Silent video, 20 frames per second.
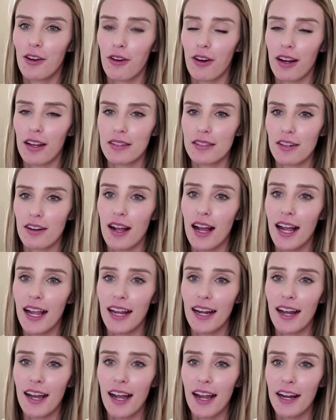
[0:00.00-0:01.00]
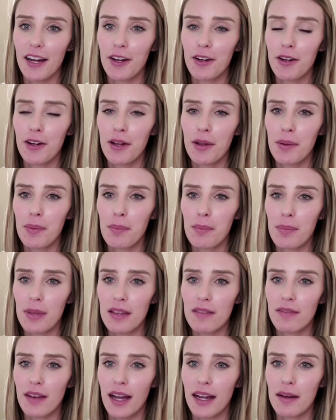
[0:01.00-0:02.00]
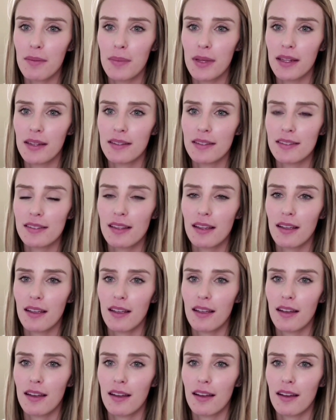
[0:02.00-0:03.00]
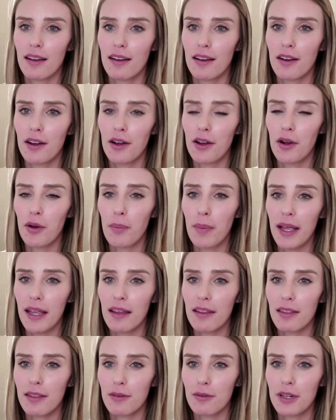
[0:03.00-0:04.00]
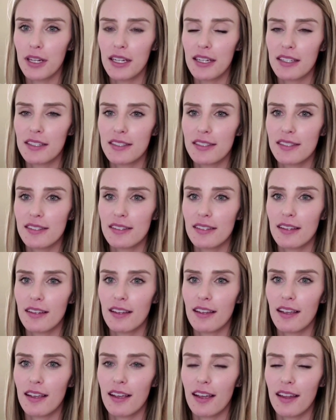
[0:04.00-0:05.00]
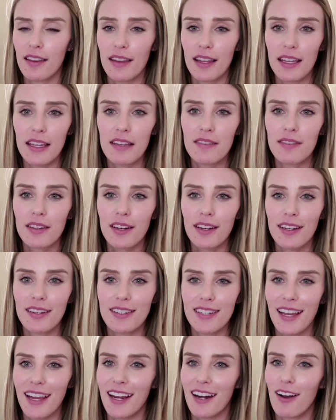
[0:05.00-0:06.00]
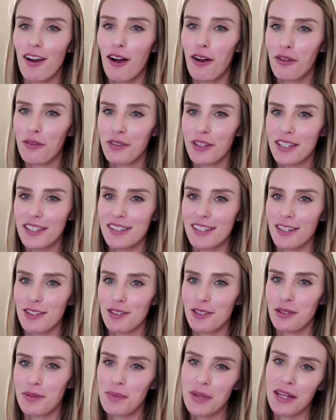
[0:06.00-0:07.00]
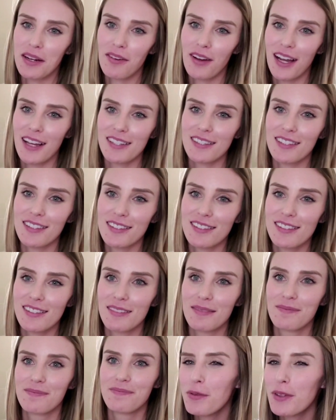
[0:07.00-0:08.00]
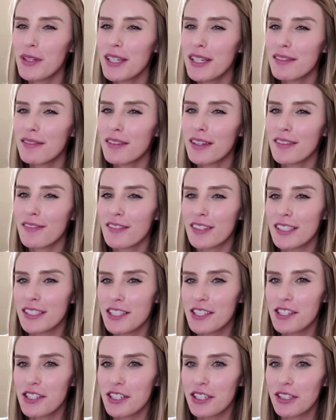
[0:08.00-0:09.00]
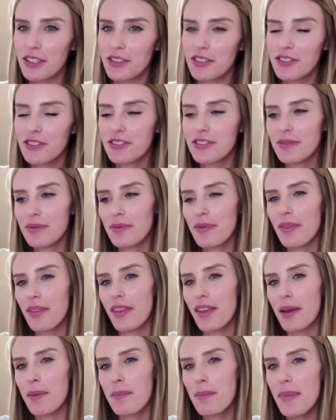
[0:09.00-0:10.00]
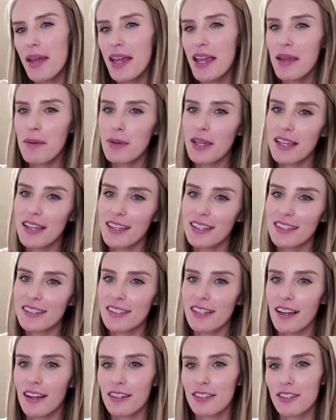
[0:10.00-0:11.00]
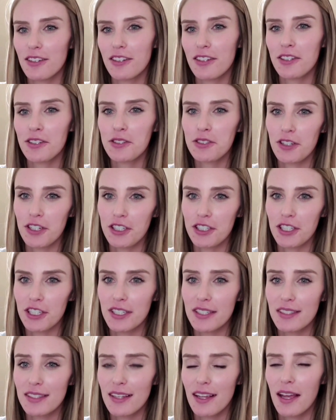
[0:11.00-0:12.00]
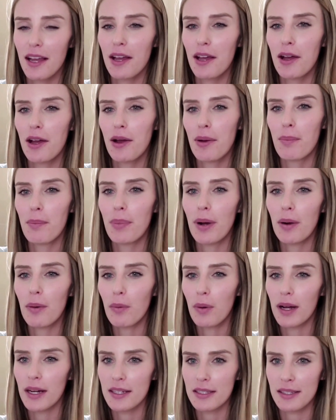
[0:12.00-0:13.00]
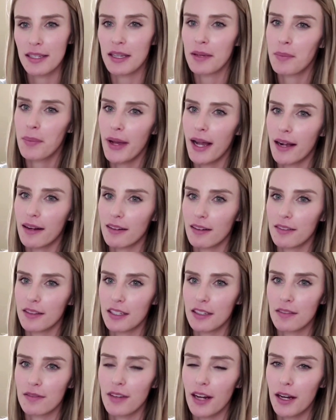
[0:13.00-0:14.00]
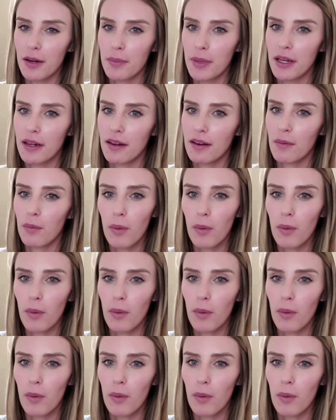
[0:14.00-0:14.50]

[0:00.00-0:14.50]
Crickets are high in iron, B vitamins, omega-3s, and they even contain all of the essential amino acids. Hopefully I've convinced you that maybe insects are nutritious, but what is the impact on the environment?